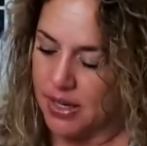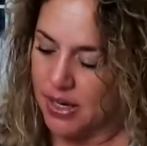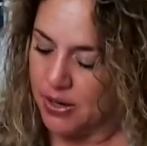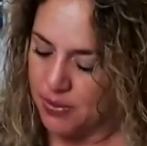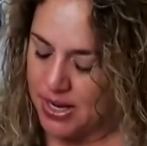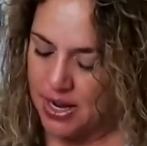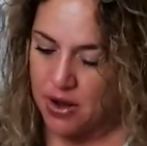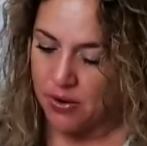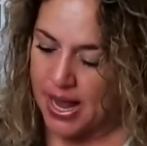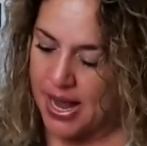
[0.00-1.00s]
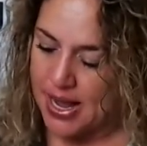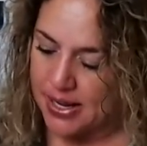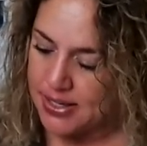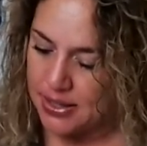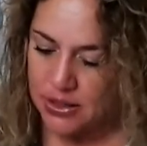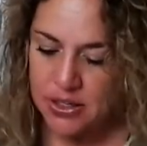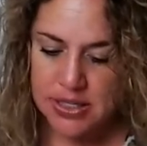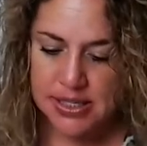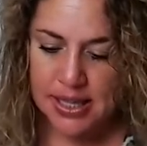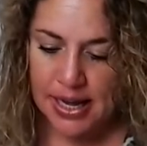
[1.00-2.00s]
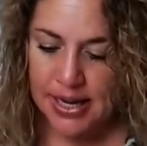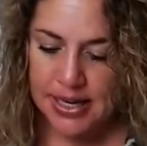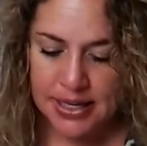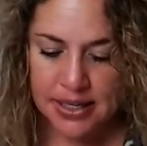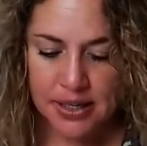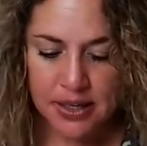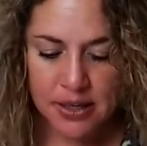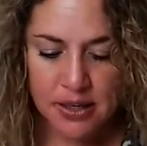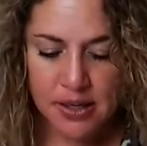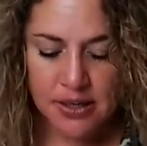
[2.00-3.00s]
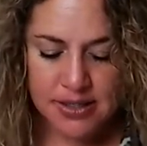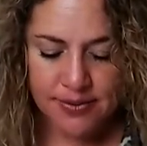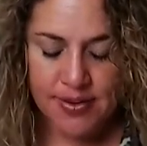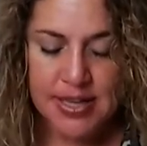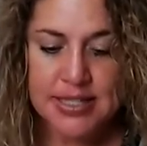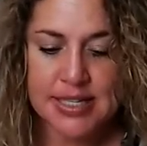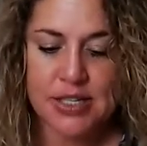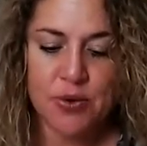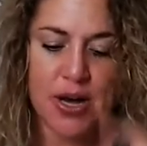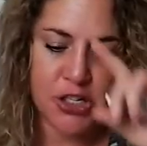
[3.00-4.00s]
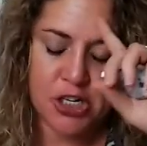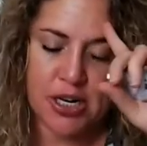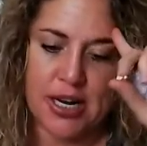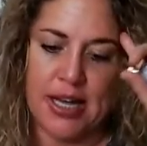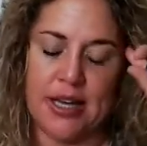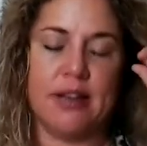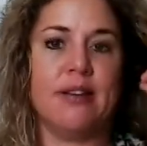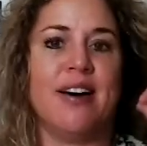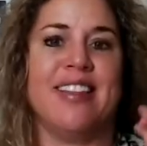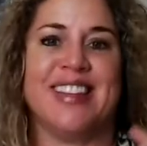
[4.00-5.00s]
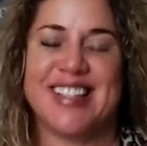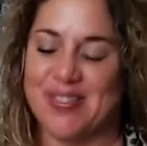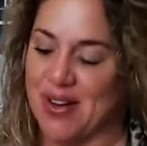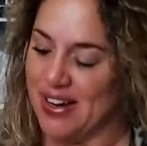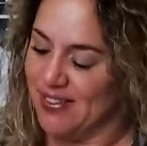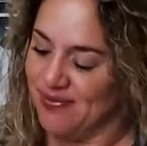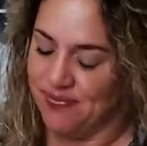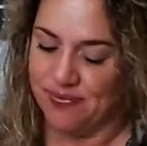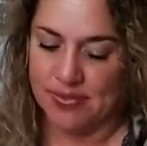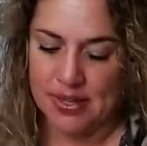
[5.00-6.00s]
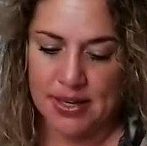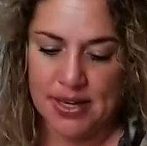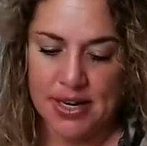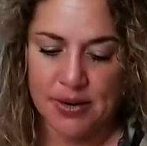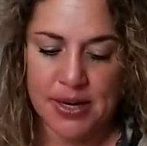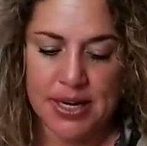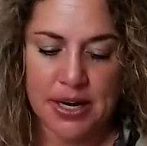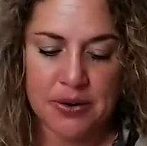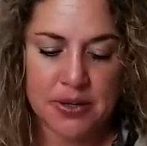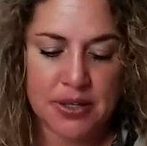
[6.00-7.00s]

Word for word: Here we go. And it looks like defense is questioning on this one. Here we go.